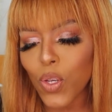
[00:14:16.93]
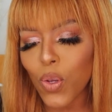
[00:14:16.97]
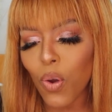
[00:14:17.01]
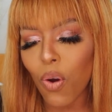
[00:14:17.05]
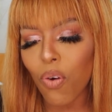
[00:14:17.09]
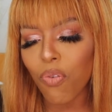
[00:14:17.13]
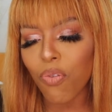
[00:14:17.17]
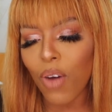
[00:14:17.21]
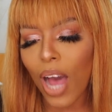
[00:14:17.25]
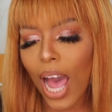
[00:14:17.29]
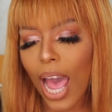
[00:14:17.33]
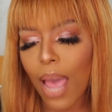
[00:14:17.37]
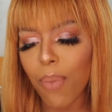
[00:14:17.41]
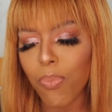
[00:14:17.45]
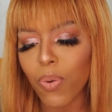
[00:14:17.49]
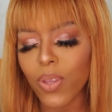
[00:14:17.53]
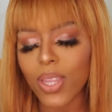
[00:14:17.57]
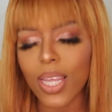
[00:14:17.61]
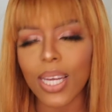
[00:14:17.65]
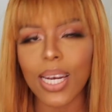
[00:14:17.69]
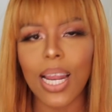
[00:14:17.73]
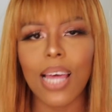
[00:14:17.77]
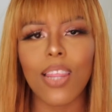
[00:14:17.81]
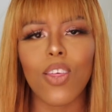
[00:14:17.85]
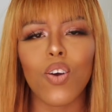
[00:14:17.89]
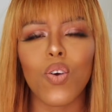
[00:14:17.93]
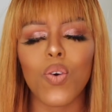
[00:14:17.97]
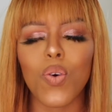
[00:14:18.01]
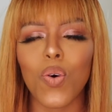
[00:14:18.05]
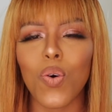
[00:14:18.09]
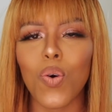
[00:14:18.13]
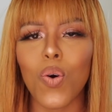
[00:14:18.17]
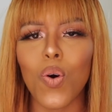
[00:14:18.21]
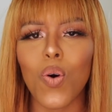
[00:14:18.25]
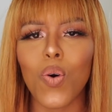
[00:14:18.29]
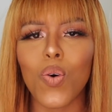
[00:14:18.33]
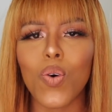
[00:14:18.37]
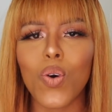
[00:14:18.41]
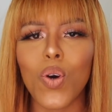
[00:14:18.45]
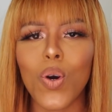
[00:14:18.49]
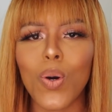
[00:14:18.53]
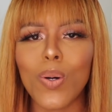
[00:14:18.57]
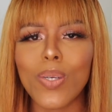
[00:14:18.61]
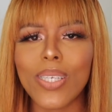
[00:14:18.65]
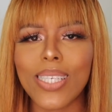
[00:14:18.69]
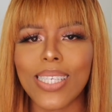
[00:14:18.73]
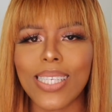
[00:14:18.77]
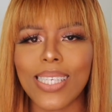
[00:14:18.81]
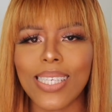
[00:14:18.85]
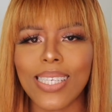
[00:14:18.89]
your vibe with another girl all
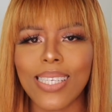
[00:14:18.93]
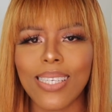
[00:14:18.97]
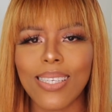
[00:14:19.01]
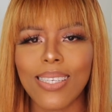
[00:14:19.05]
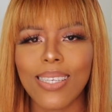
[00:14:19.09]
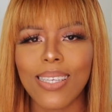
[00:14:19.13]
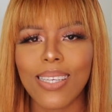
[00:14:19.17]
cozy?